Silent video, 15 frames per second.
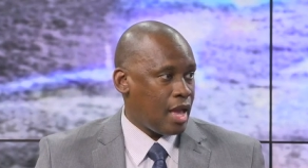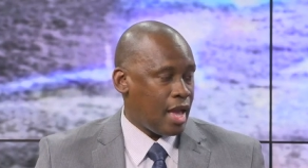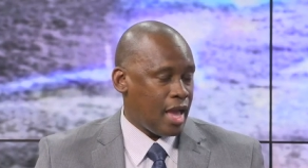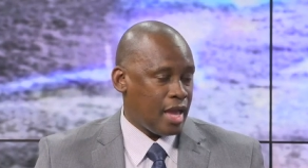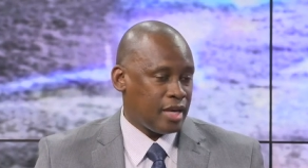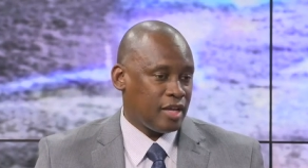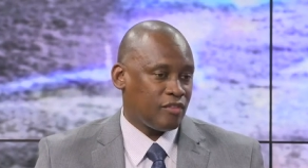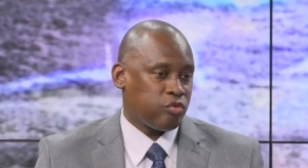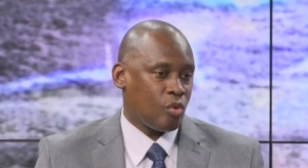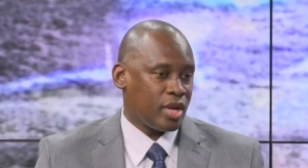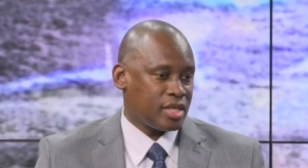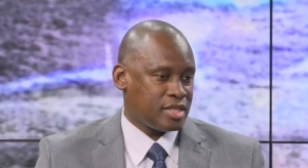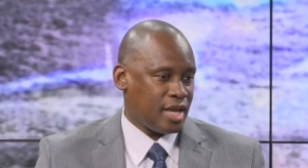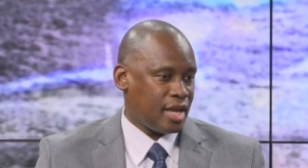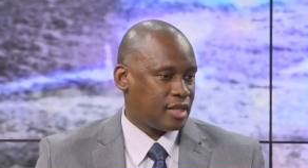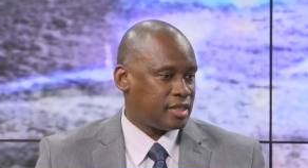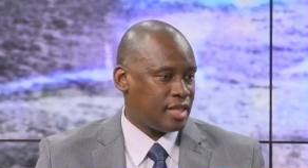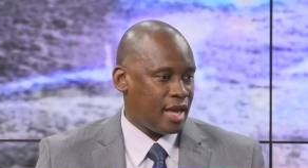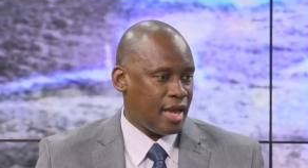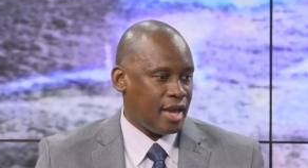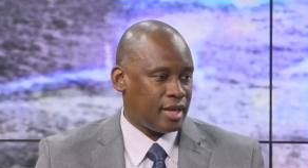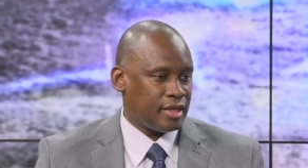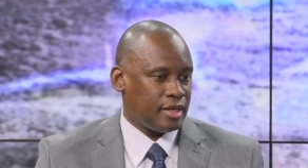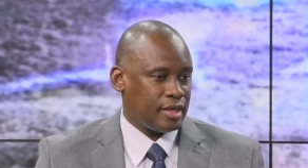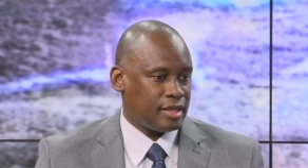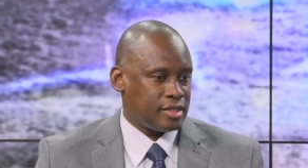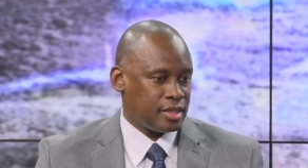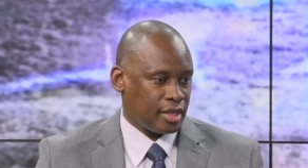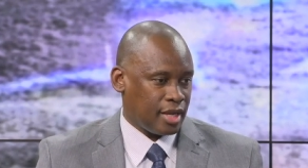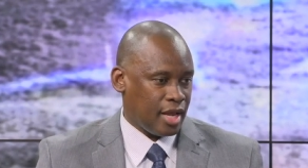And if we take that
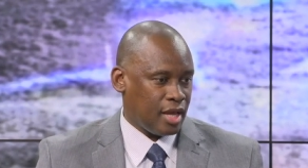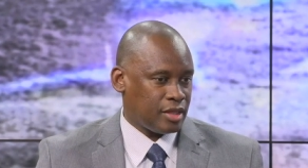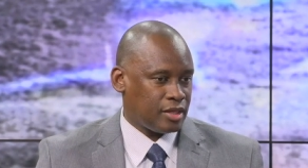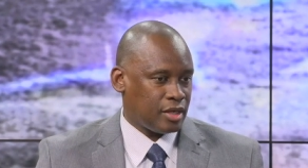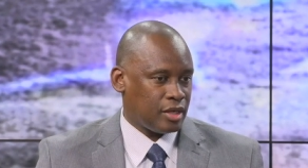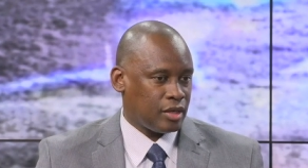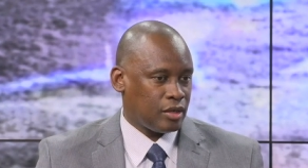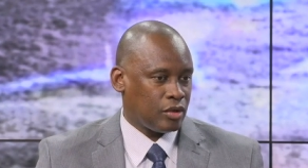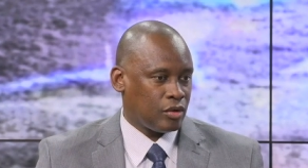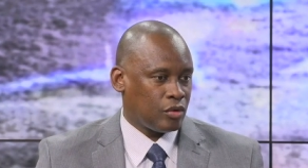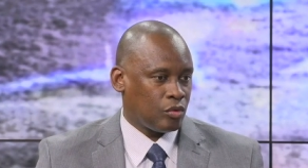together,